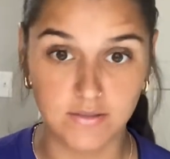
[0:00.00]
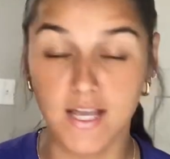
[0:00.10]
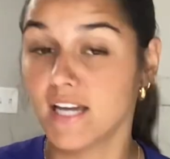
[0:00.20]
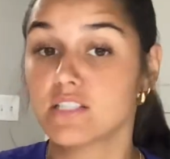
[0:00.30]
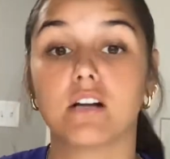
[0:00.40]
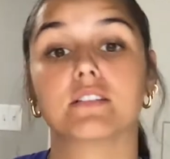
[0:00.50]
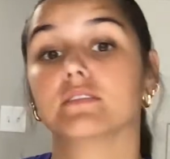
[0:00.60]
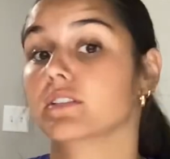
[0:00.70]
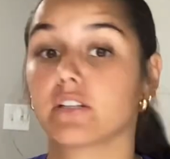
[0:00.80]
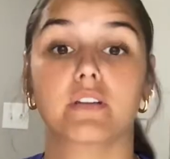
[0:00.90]
I can talk to
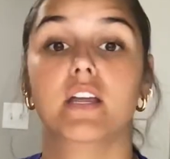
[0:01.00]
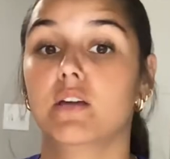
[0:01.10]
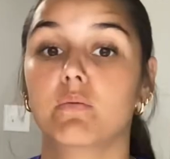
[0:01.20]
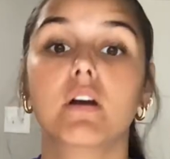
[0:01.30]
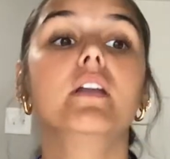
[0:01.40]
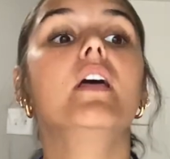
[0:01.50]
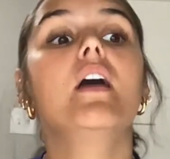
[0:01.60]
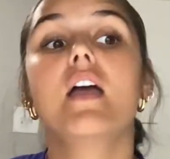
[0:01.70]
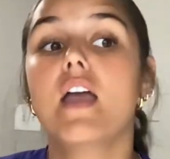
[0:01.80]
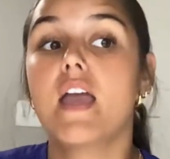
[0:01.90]
literally anyone.
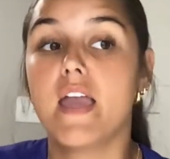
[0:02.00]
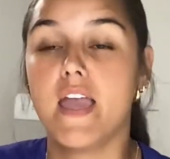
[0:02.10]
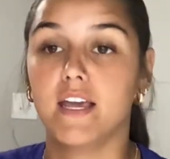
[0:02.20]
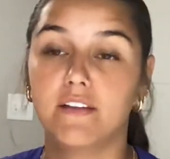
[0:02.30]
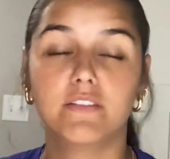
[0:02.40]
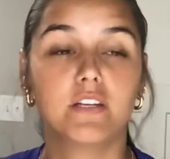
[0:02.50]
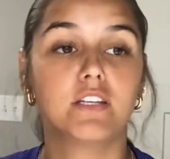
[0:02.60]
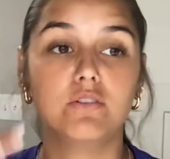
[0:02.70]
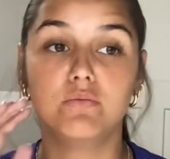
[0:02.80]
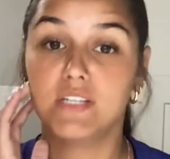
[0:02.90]
And I feel like
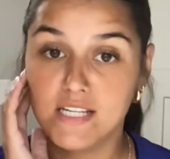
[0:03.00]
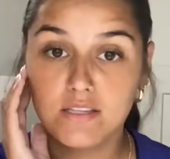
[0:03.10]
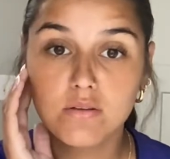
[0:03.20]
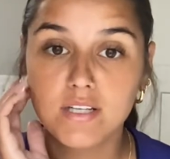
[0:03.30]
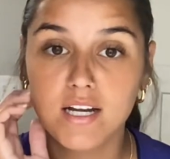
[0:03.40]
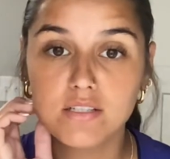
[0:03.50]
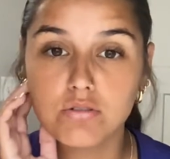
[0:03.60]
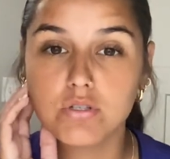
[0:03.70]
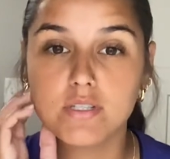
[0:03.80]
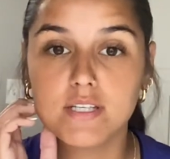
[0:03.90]
you need those kind of
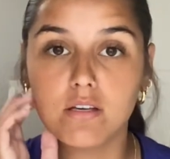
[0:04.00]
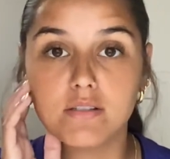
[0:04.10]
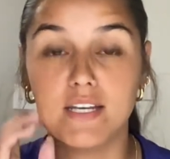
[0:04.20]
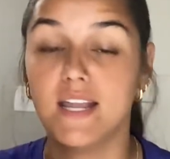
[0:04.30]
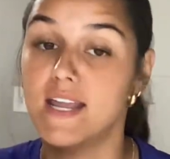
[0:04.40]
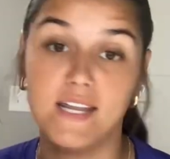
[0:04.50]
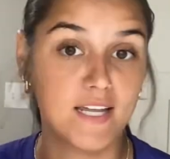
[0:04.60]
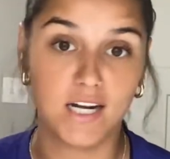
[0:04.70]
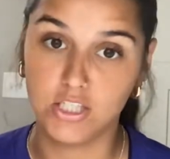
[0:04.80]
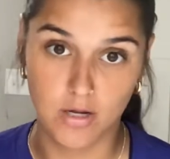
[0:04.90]
social skills in any
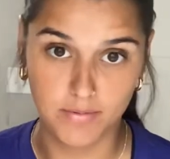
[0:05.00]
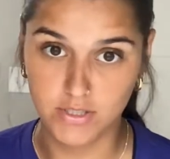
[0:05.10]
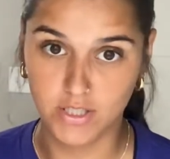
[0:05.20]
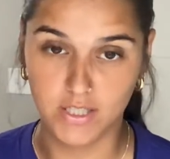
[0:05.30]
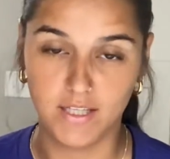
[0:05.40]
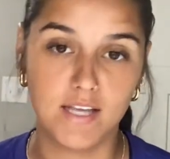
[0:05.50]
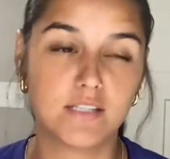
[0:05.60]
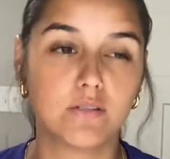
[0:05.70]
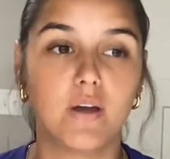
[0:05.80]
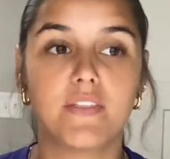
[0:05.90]
kind of job that you're going to get.
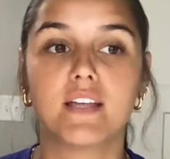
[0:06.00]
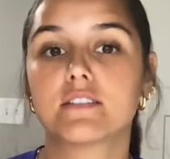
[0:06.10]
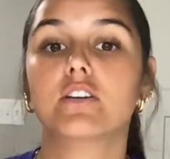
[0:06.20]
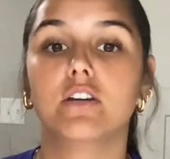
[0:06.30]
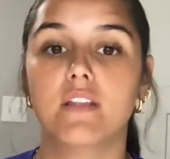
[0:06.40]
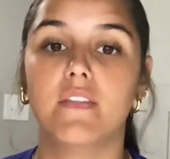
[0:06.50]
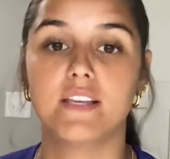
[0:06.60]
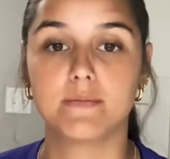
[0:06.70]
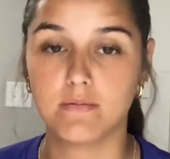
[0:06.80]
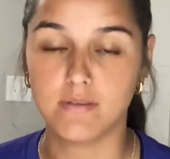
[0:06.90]
So I think it's good
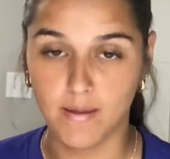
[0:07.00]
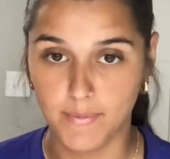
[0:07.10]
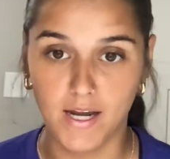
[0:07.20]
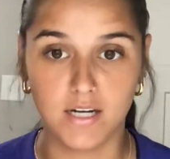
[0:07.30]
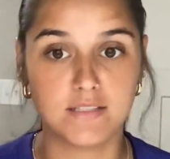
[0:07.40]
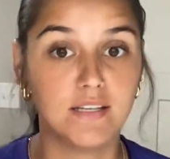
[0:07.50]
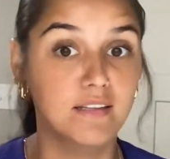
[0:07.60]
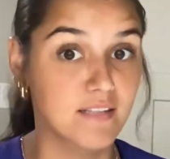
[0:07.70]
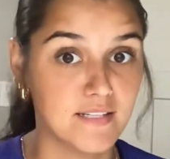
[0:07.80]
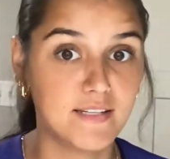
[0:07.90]
that parents
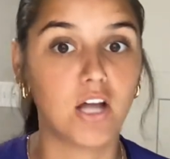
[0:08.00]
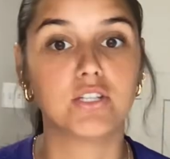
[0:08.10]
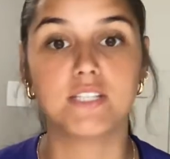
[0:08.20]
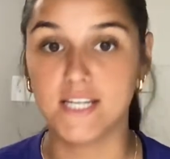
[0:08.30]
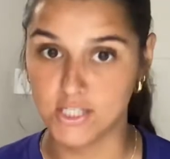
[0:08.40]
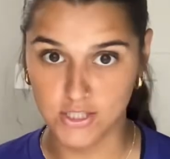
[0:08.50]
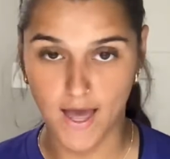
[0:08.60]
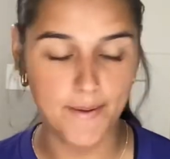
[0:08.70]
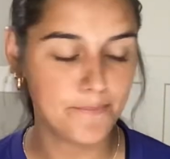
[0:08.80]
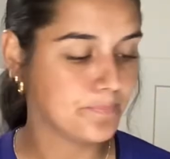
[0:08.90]
in this style teach that.